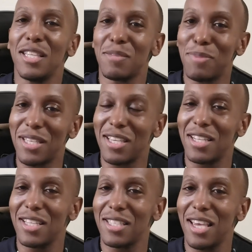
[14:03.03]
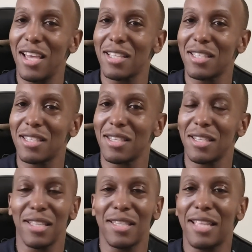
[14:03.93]
this particular test.
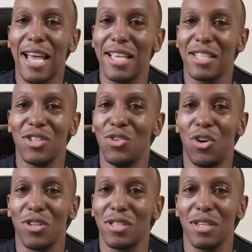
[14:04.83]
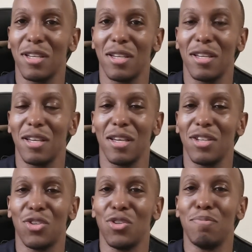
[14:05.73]
That is not a
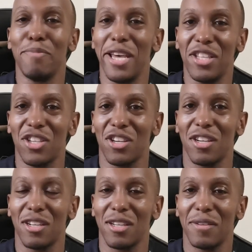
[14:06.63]
good measure.